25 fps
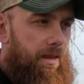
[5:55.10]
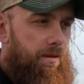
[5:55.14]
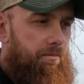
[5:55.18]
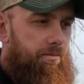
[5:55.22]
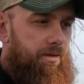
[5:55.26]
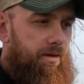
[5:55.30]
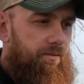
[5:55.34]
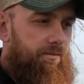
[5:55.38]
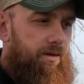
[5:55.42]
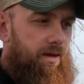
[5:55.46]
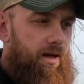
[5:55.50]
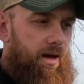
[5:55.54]

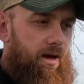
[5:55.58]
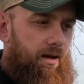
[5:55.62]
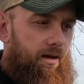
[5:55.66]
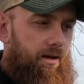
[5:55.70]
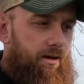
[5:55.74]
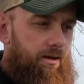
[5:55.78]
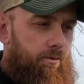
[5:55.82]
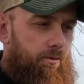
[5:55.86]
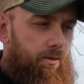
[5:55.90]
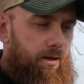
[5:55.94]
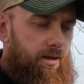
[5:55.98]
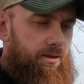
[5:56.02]
But if you got any
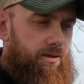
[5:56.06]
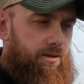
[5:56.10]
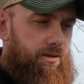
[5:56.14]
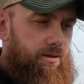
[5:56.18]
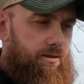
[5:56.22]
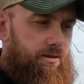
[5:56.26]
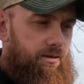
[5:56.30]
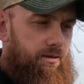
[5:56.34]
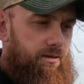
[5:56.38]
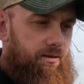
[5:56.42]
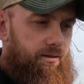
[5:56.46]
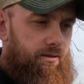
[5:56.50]

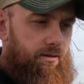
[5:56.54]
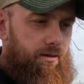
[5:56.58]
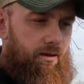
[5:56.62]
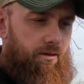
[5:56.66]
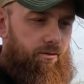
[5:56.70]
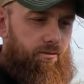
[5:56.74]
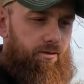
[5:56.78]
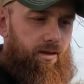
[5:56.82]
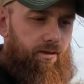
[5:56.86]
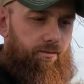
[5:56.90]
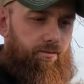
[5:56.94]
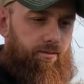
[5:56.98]
questions, you know,
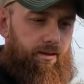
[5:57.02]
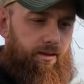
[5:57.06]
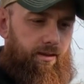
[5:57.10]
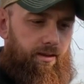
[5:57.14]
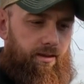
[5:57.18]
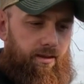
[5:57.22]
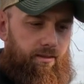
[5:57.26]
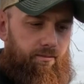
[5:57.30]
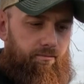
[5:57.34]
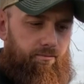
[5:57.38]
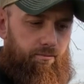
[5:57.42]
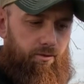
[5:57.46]

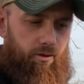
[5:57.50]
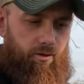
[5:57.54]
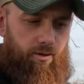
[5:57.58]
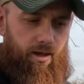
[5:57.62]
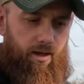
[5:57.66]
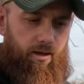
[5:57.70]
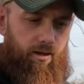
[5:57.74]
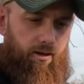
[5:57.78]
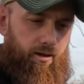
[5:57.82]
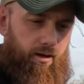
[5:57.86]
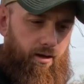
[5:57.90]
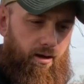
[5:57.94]
definitely go
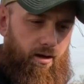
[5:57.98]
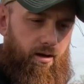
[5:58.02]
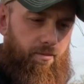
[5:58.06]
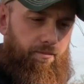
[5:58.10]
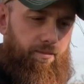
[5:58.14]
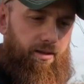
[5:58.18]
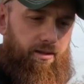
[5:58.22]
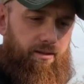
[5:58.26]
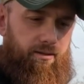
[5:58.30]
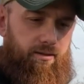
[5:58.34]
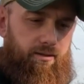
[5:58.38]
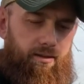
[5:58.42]
down in the
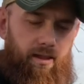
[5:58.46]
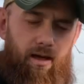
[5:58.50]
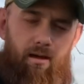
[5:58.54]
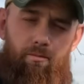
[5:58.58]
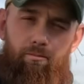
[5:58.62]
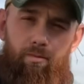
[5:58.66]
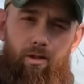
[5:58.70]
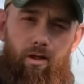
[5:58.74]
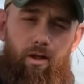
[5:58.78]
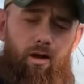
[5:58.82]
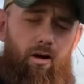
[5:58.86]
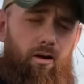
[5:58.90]
comments down
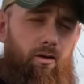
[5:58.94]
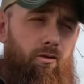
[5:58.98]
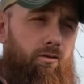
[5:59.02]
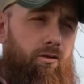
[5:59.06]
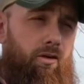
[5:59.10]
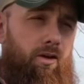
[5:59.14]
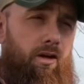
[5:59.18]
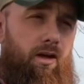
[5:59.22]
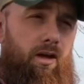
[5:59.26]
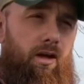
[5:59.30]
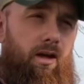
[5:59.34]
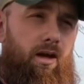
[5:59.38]
below.
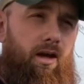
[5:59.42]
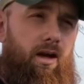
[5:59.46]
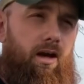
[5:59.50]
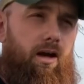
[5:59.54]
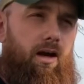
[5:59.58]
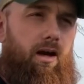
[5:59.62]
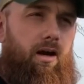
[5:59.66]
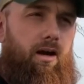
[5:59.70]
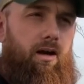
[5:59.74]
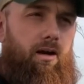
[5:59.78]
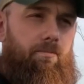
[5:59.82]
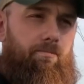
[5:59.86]

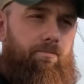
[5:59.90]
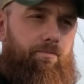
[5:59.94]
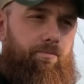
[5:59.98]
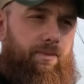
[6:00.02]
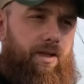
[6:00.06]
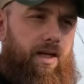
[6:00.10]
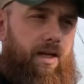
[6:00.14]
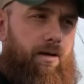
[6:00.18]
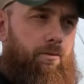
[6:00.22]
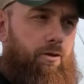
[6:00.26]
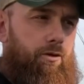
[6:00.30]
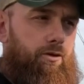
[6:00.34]

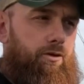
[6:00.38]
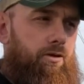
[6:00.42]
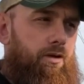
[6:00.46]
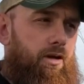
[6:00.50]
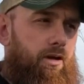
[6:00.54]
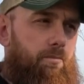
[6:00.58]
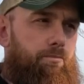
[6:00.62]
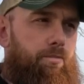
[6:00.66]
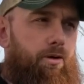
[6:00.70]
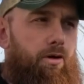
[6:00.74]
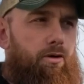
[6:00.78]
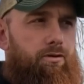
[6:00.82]
And I'm also
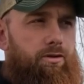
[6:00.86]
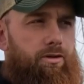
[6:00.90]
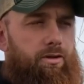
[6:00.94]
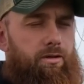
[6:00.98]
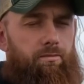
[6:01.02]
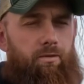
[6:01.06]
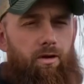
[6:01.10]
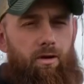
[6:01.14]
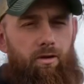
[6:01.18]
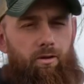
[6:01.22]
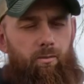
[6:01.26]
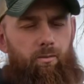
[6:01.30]
going to post
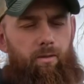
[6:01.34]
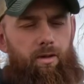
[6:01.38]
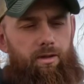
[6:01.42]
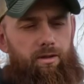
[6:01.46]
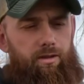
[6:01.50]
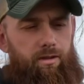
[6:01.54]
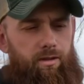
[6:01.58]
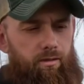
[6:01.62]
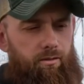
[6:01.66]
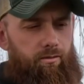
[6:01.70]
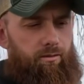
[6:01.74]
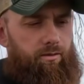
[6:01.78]
some other
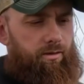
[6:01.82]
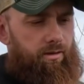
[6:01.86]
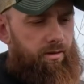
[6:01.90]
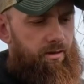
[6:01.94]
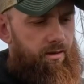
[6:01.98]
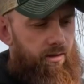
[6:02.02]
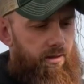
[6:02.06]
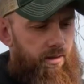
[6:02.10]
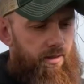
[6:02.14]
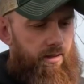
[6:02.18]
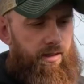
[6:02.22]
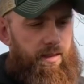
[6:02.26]
windshields
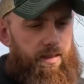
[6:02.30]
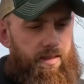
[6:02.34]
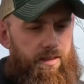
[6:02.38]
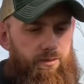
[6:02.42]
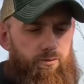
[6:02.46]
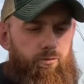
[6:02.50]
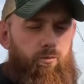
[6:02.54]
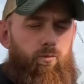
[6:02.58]
as